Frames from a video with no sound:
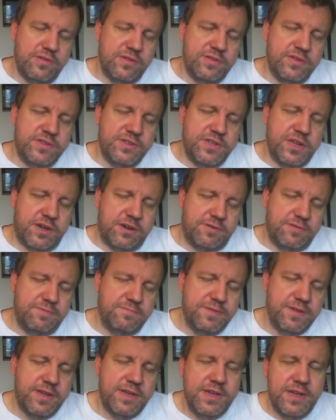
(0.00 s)
So,
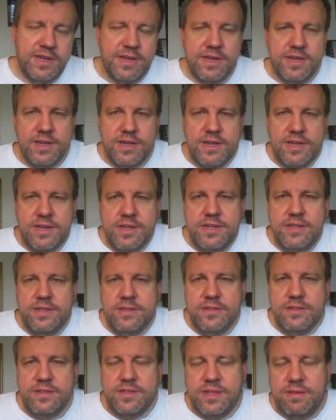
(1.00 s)

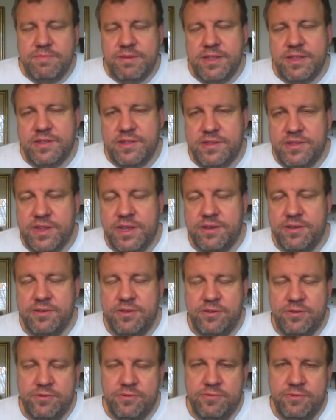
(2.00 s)
let me tell
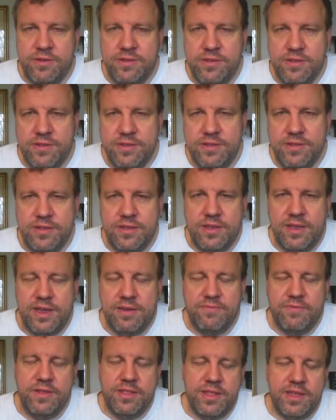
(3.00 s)
you
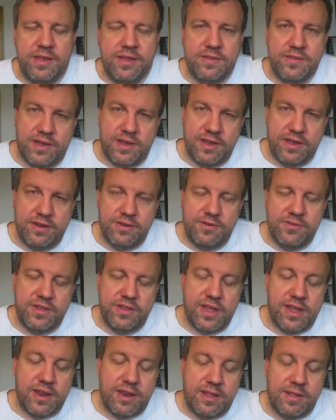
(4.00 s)
everything as I
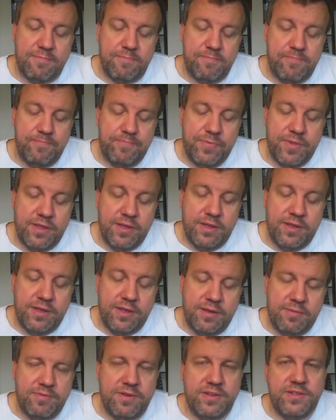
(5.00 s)
understand it.
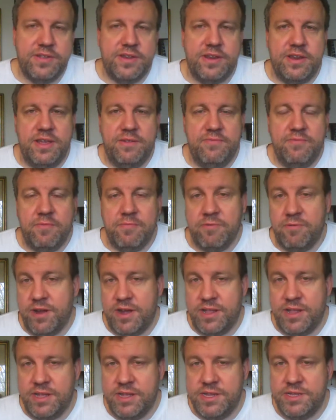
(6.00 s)
President Evo
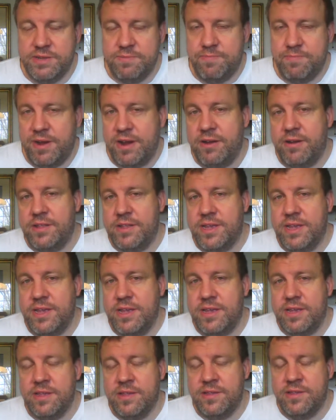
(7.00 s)
Morales
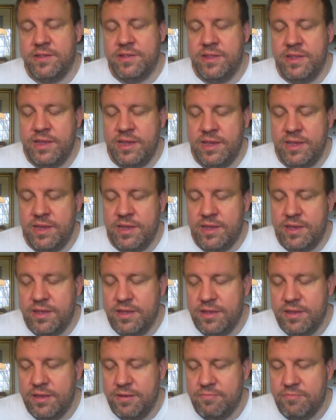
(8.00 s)
apparently is the
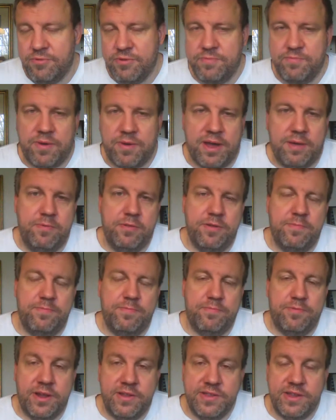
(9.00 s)
most popular
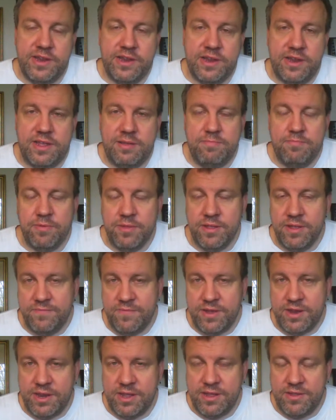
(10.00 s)
president in
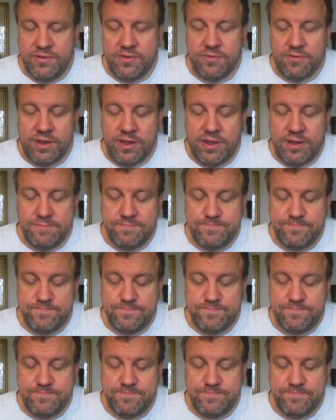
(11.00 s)
Bolivian history.